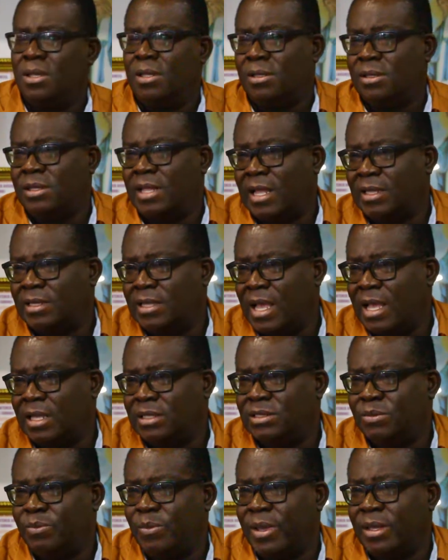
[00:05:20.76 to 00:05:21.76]
that
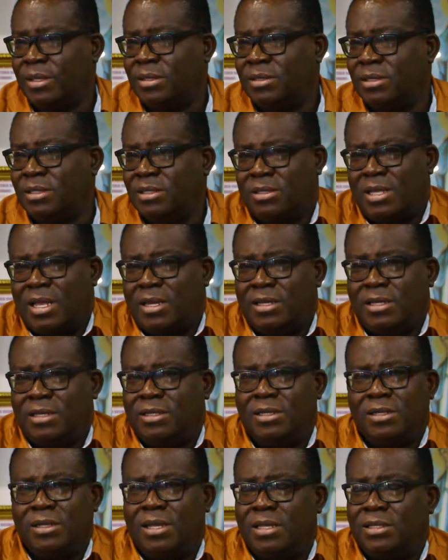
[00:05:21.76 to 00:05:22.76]
aspect, it's an
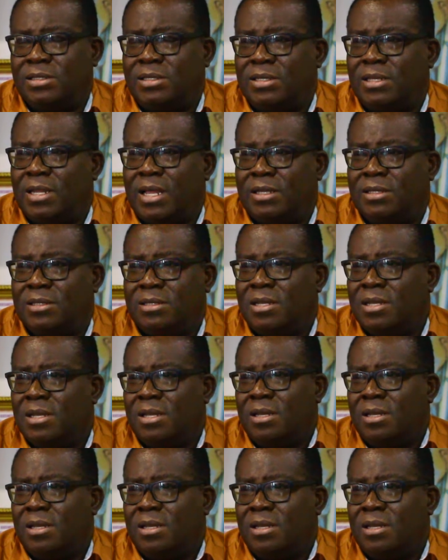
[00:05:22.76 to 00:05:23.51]
indication that